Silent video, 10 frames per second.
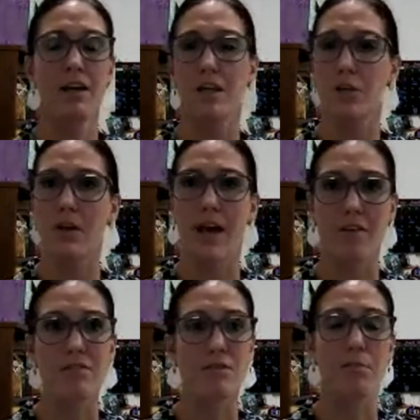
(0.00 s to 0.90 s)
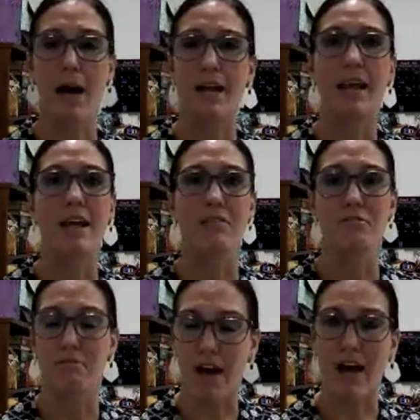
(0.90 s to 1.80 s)
you'd have to buy like
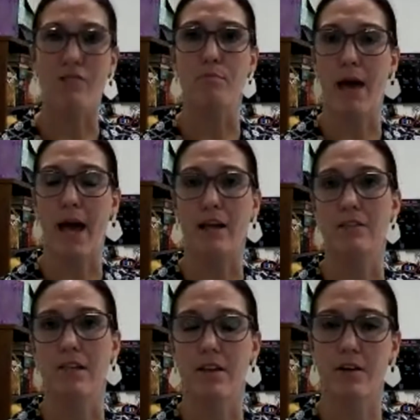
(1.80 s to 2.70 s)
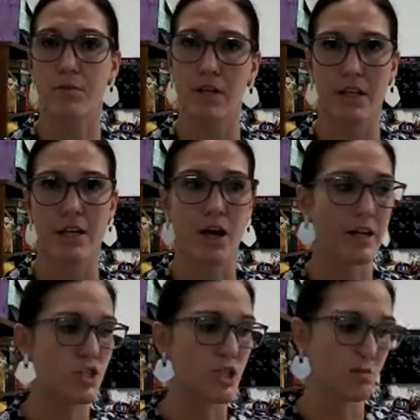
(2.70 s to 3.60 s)
5 packs, and they're really
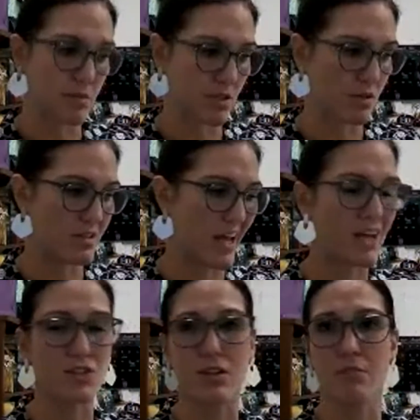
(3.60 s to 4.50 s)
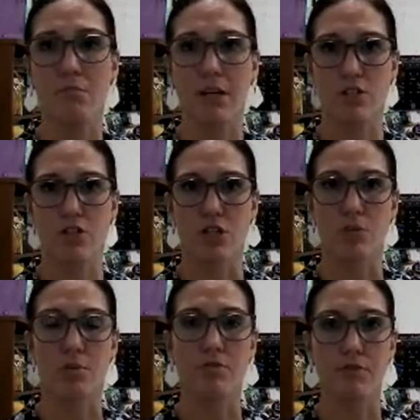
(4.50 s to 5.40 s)
not cheap. So it's actually much
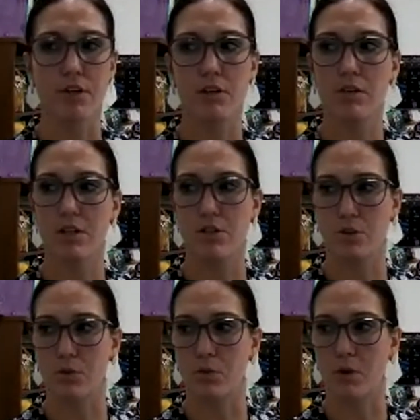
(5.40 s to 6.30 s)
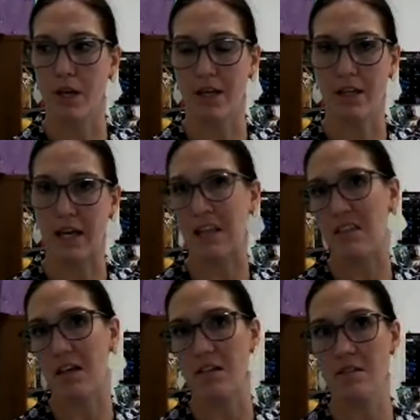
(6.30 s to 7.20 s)
cheaper for you to do it like
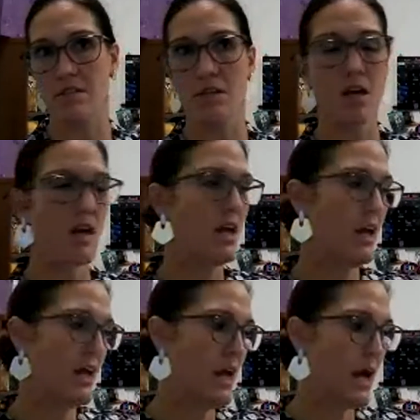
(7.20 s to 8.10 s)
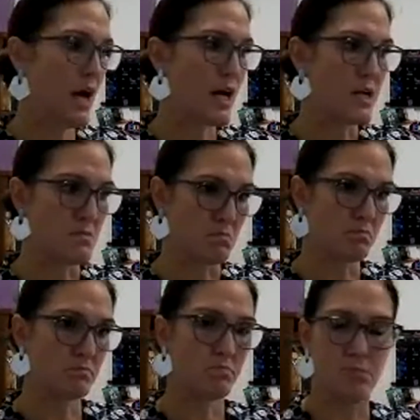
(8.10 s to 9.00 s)
this.
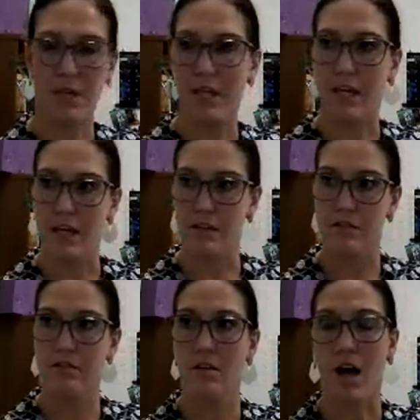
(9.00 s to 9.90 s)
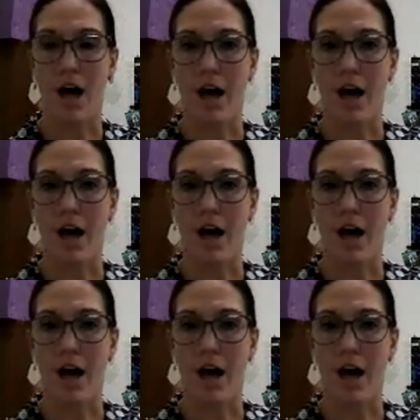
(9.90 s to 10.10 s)
But again,